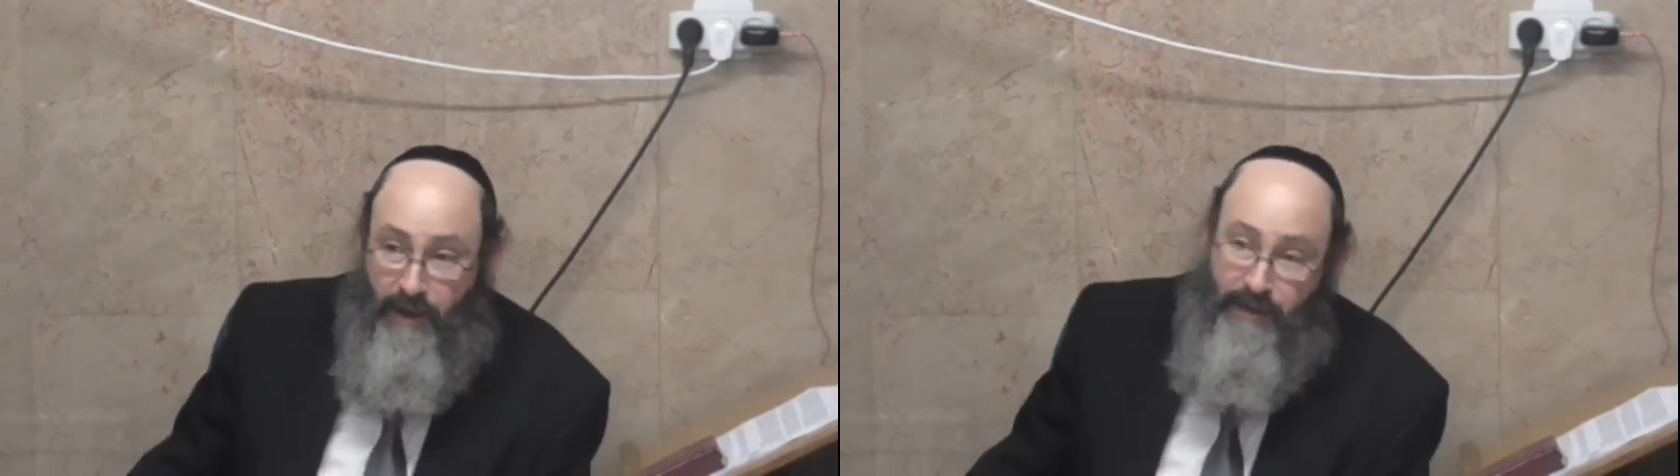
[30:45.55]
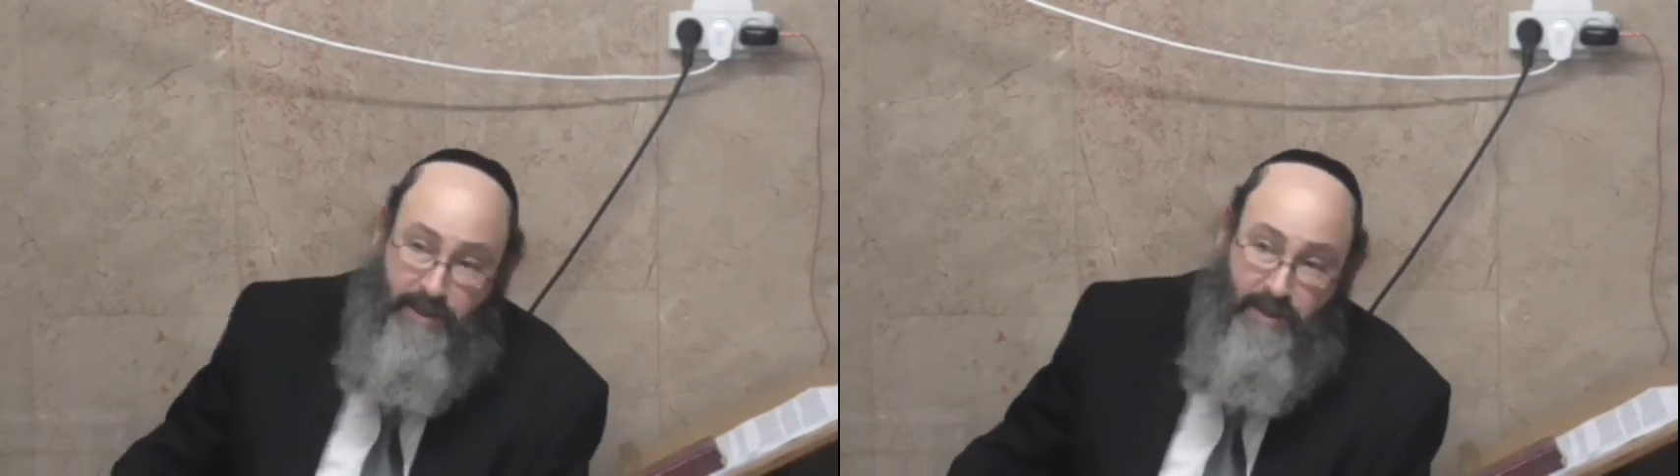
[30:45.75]

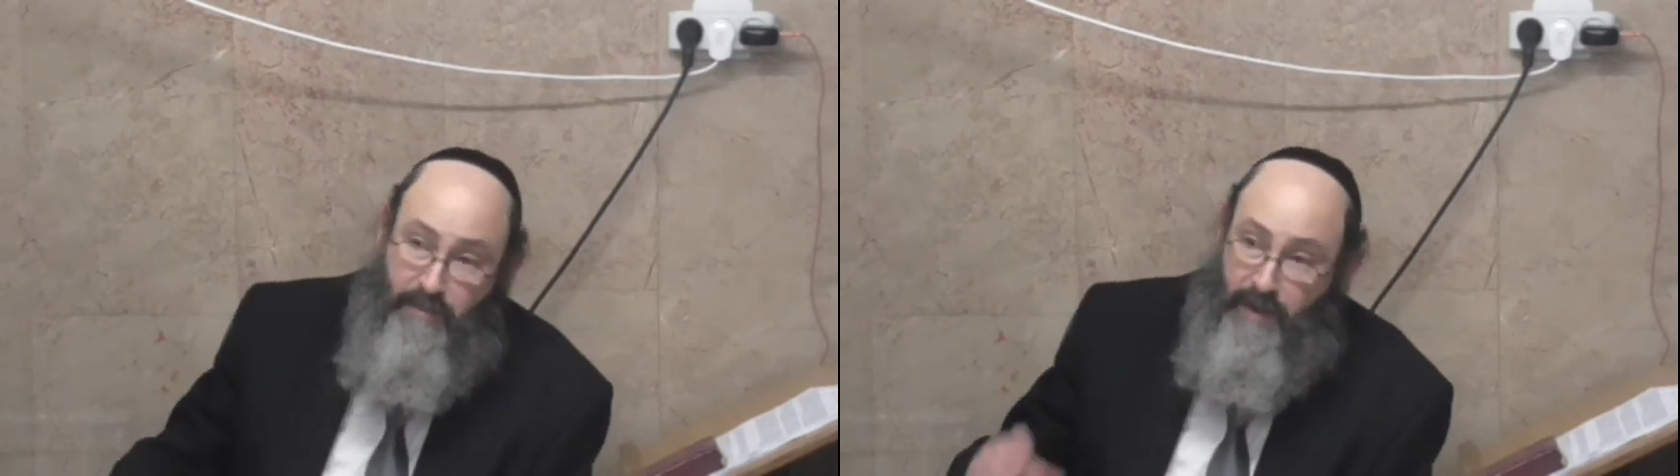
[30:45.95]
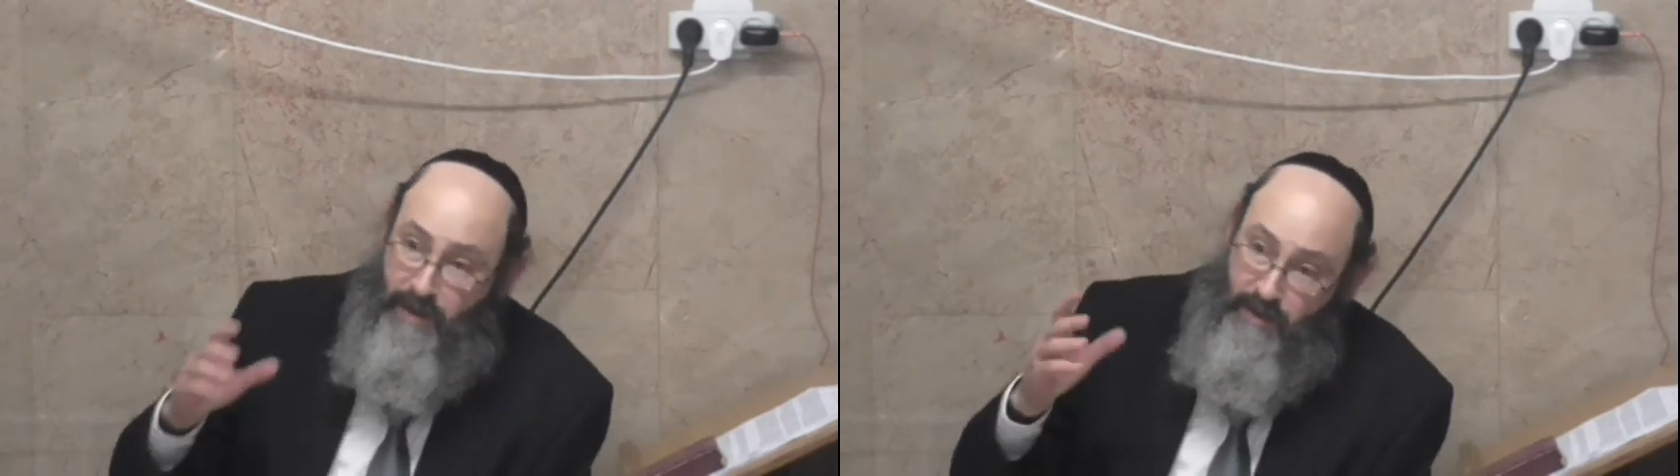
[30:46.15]
And that's a
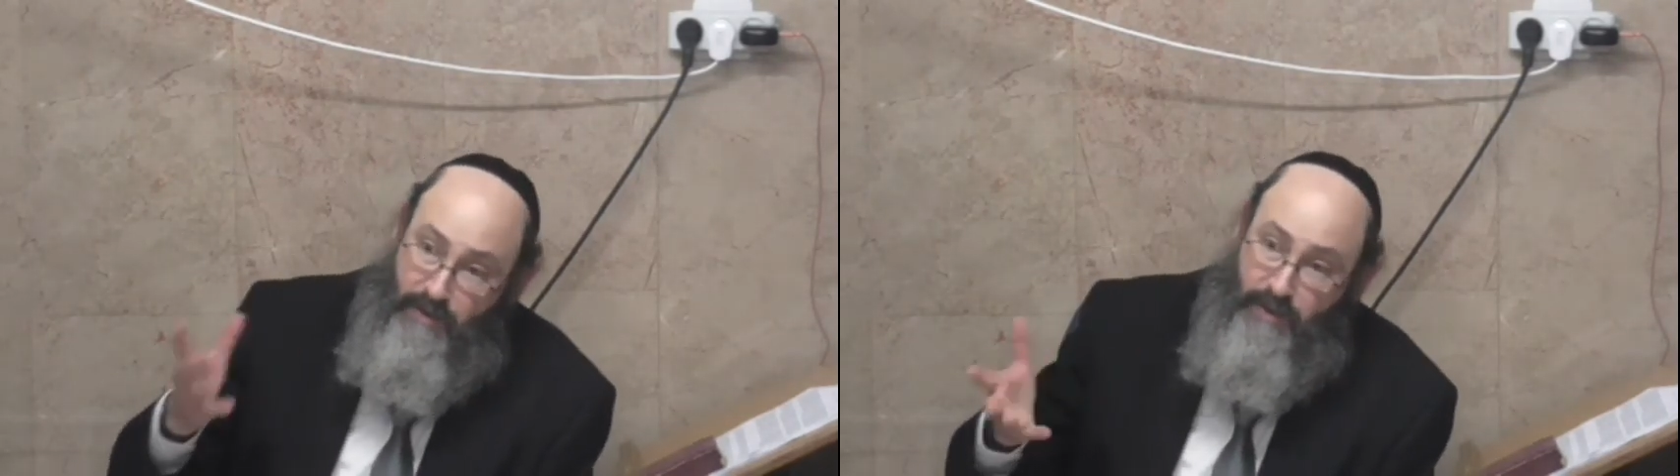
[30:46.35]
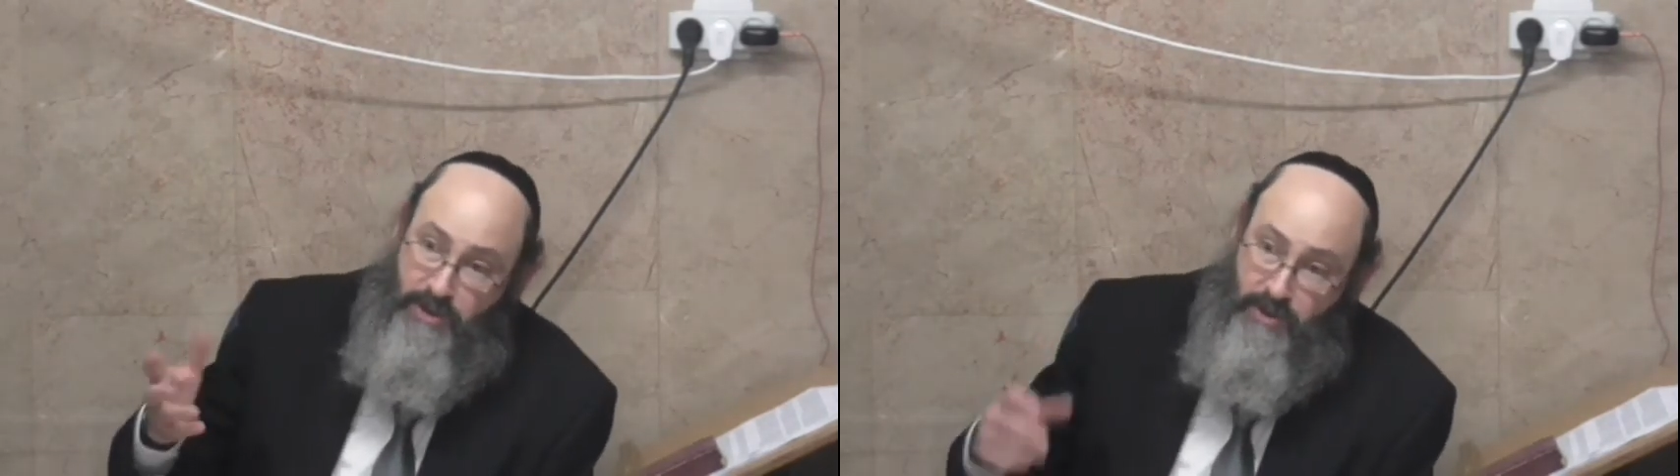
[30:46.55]
big
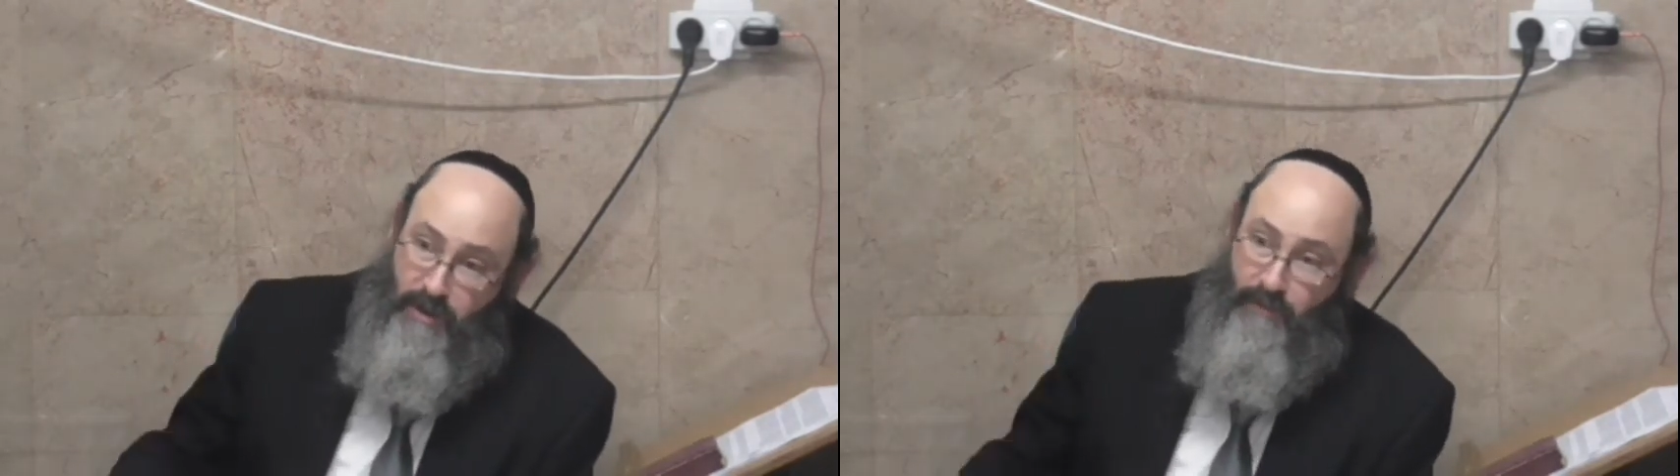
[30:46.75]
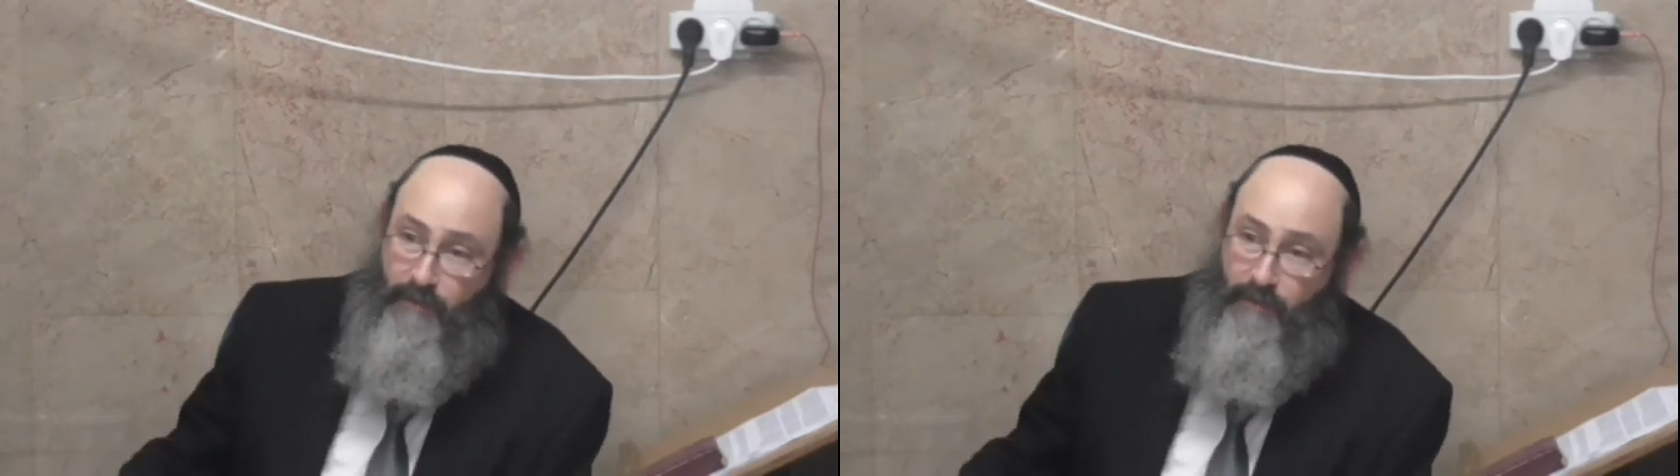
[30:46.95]
missign